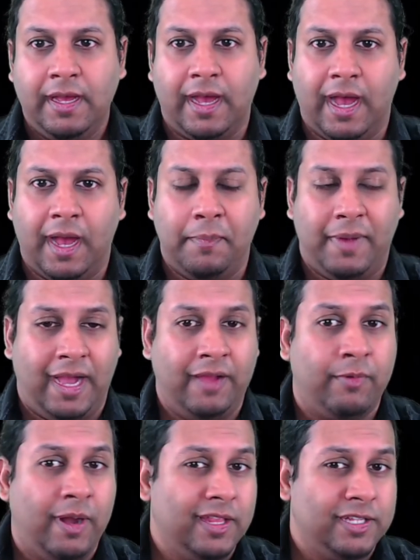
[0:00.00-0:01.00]
I
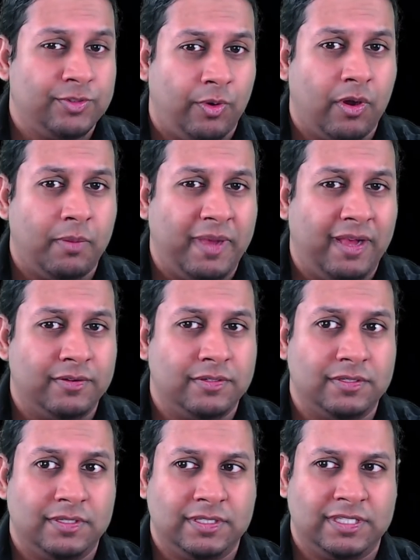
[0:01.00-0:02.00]
rarely talk about
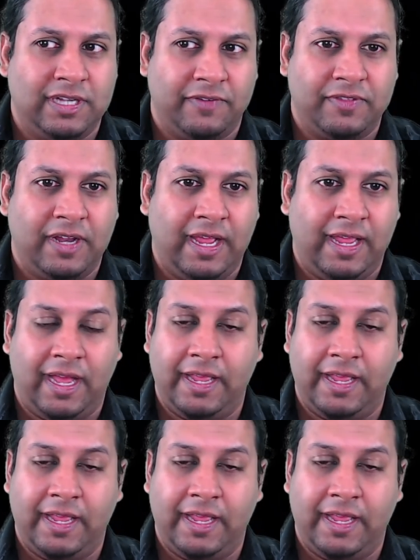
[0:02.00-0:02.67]
stuff that I